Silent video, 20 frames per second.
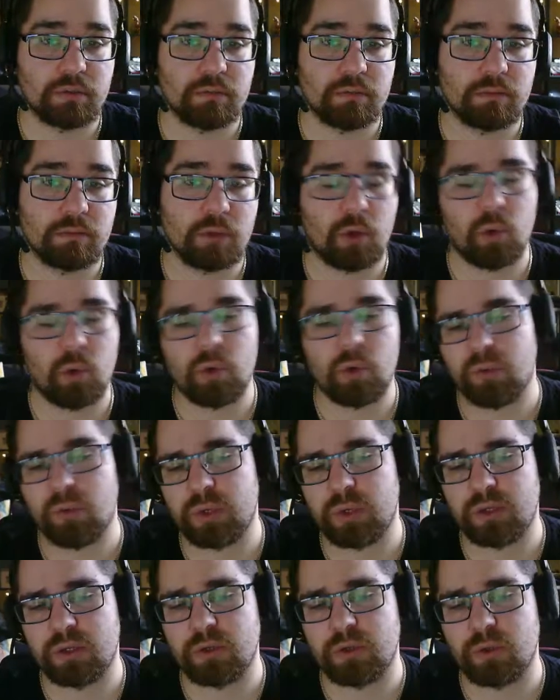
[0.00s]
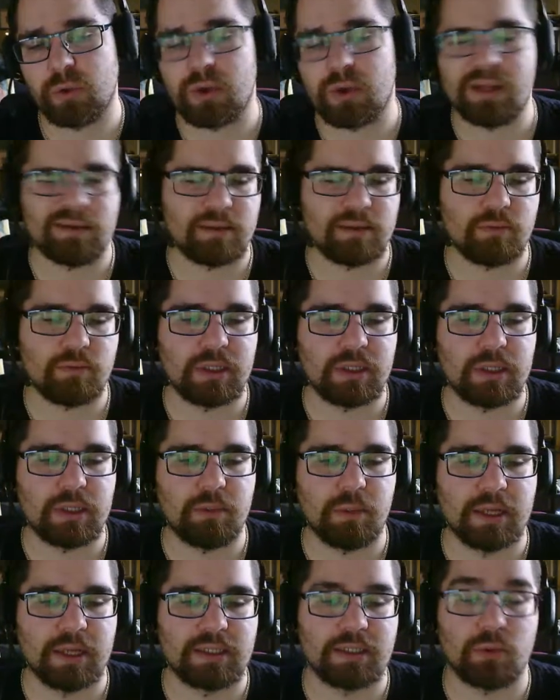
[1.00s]
or we could do, well, it really
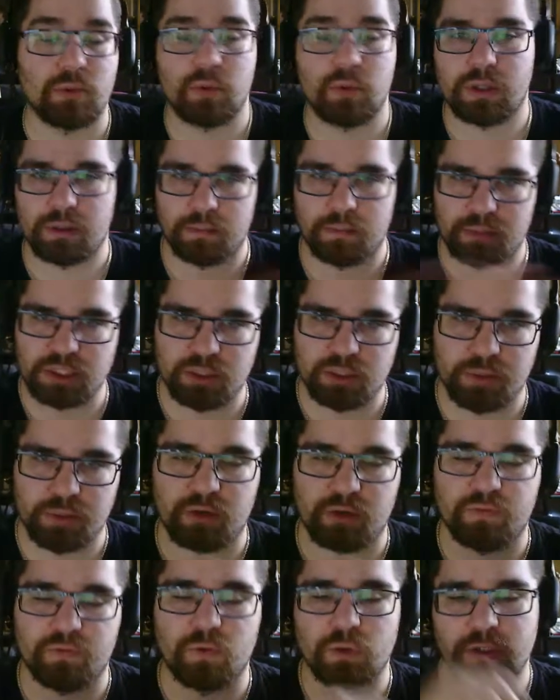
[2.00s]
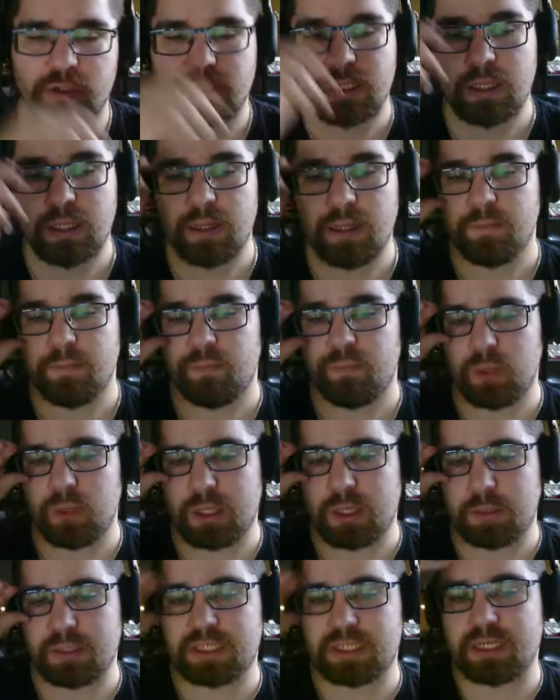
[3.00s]
depends, with a Muscle Band, of course. We
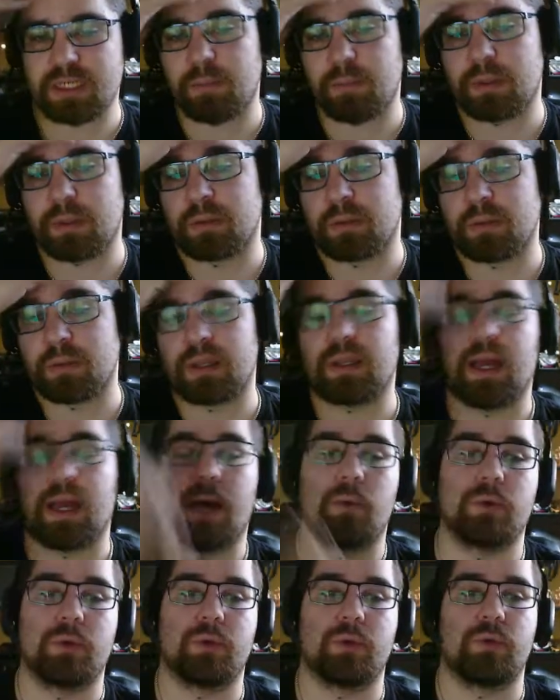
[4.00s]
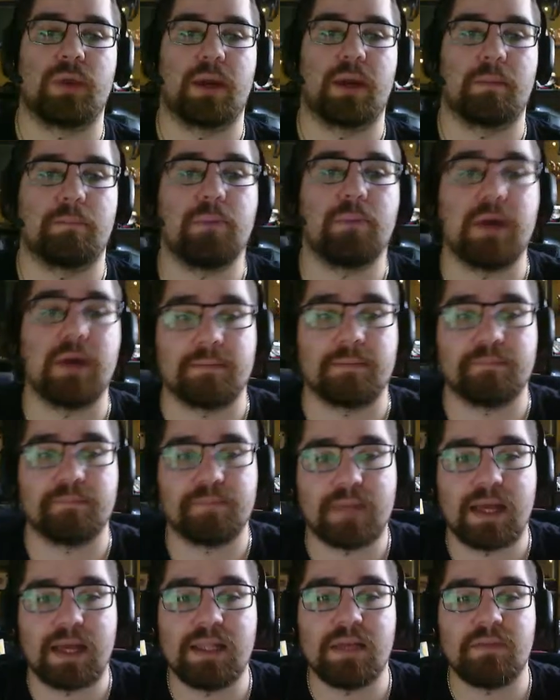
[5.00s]
can mix it up a little bit how we do that. But
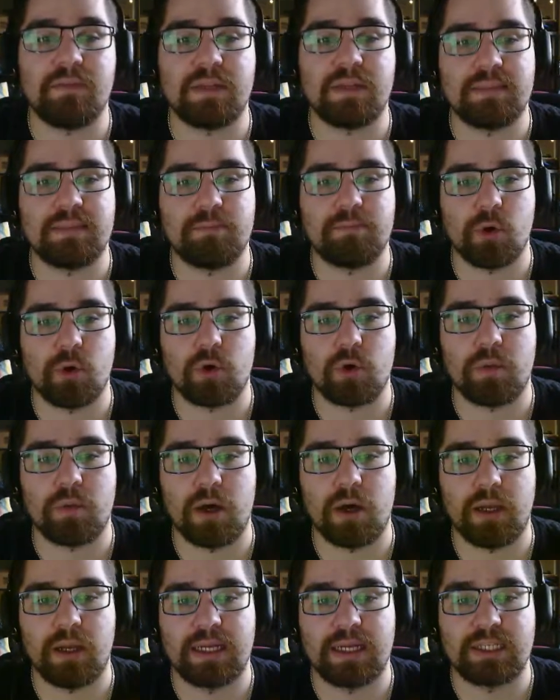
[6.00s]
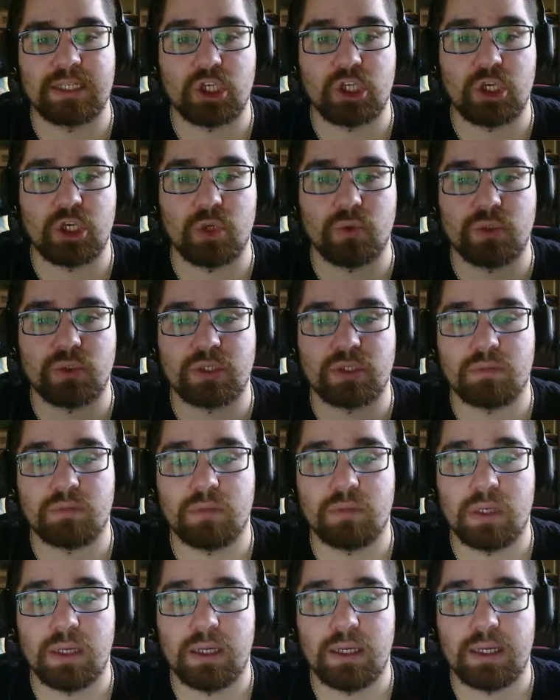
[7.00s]
I love that Pokemon. It's cute,
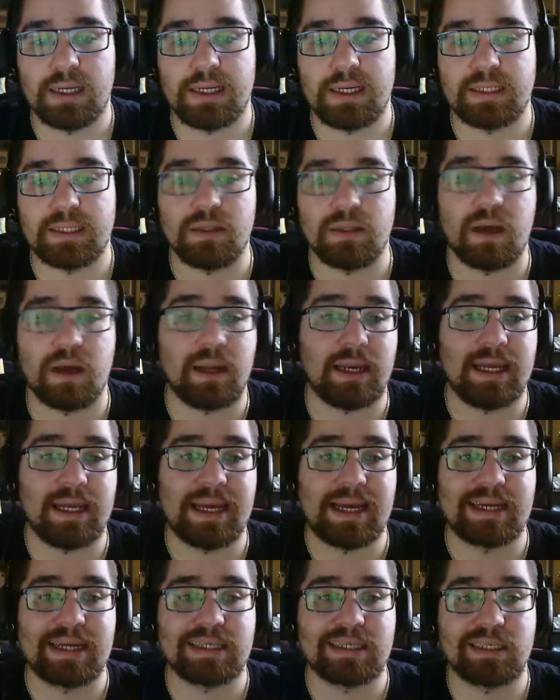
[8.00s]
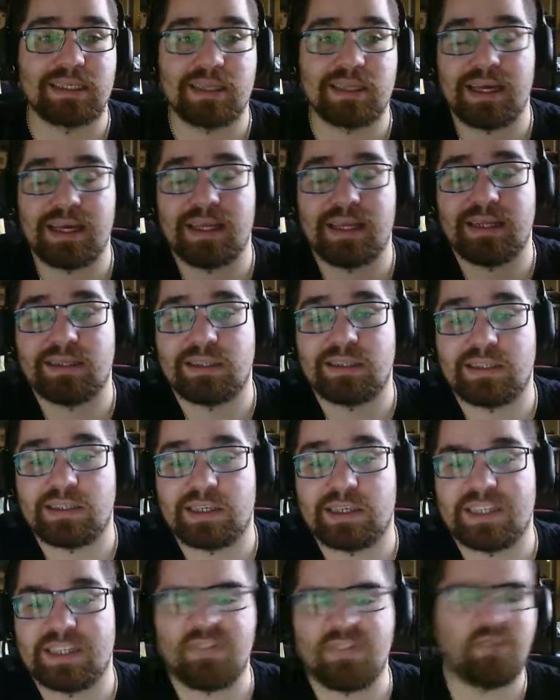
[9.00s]
it's not an EX, and it's
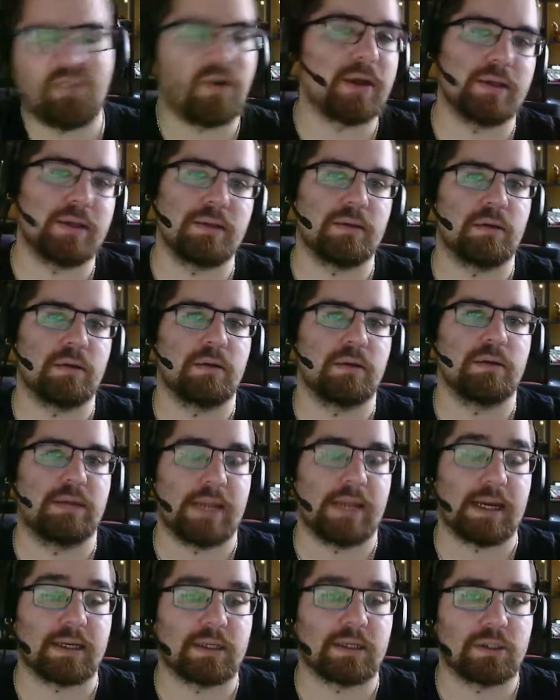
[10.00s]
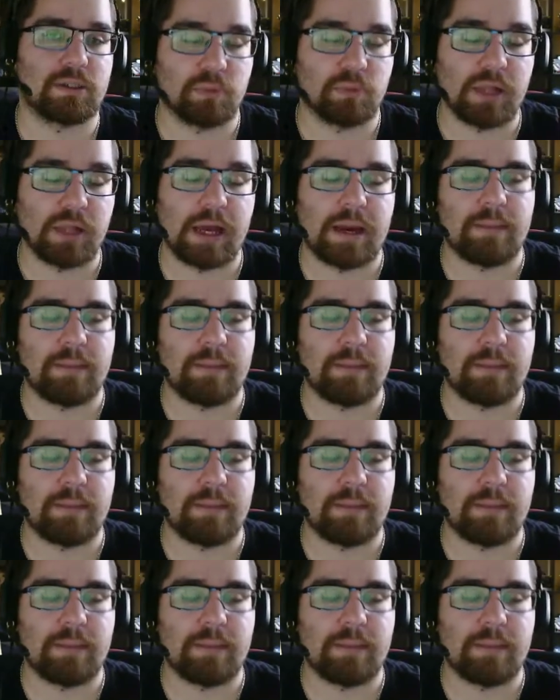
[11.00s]
a fun deck to play.